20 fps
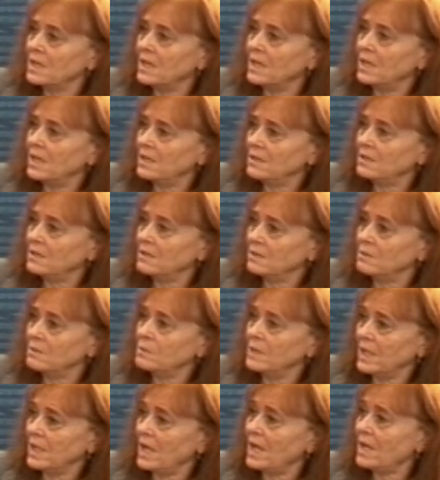
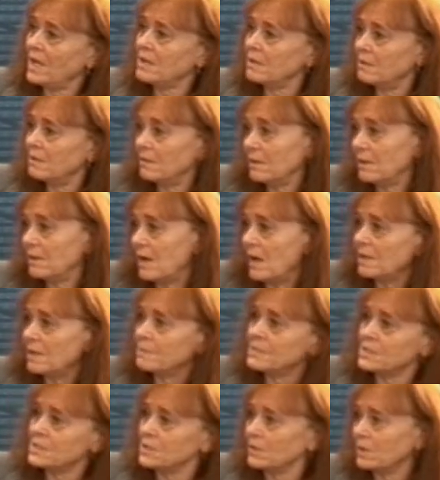And we had
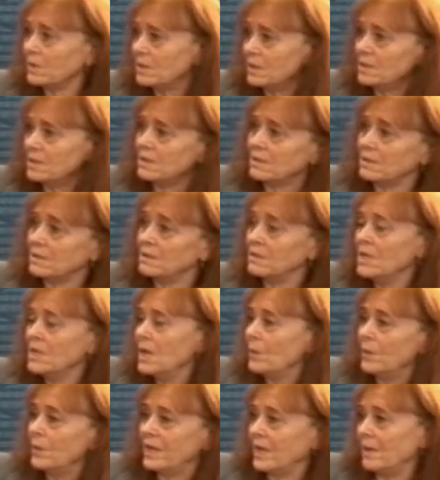economists look at it,
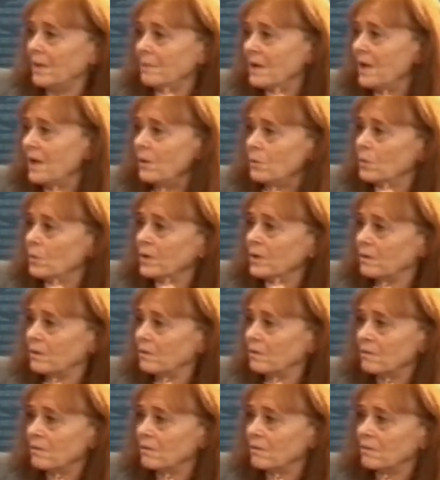and we came out with,
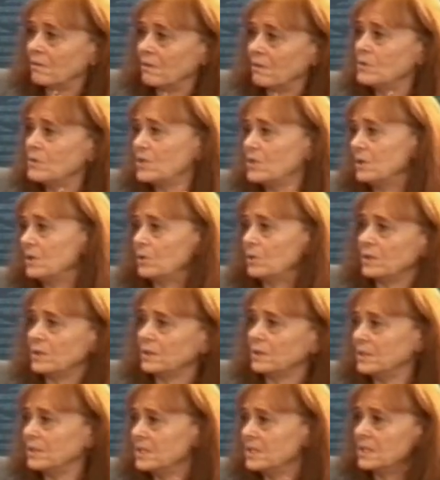using the
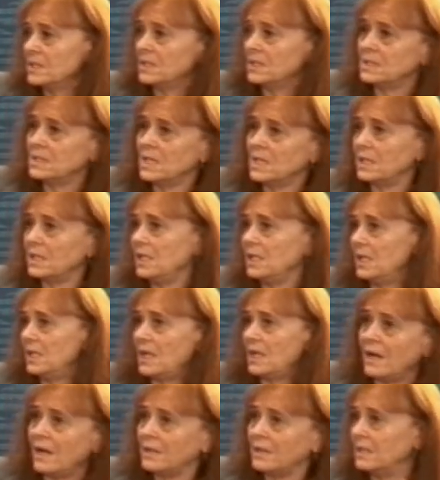critical incident
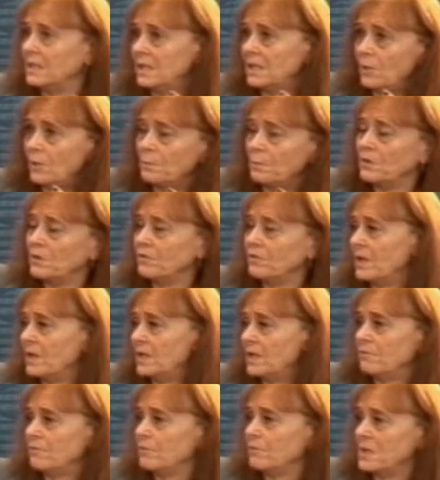technique, how did it help you to
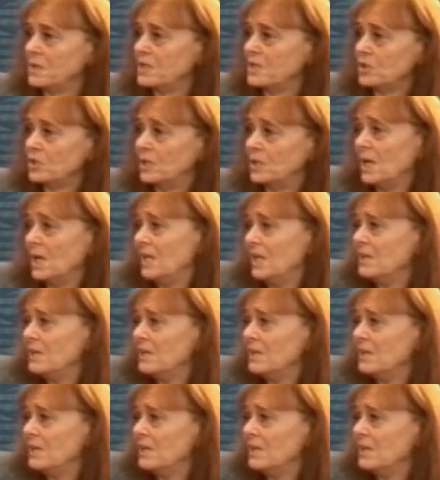find information?